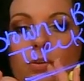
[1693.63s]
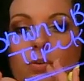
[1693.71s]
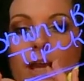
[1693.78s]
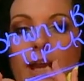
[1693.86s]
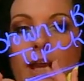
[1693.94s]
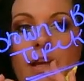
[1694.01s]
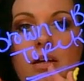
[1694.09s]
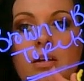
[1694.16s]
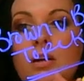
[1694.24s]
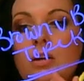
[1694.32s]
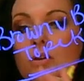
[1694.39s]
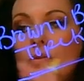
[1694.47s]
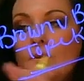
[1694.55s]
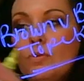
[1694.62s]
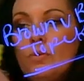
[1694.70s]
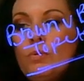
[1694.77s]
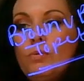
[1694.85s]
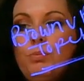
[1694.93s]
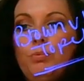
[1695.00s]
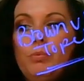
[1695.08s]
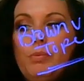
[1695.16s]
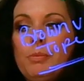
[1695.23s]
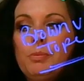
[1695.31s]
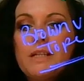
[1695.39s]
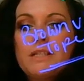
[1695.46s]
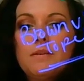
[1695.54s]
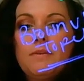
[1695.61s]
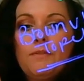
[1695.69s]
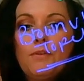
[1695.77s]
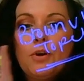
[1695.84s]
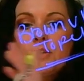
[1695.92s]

okay? Remember, Plessy v.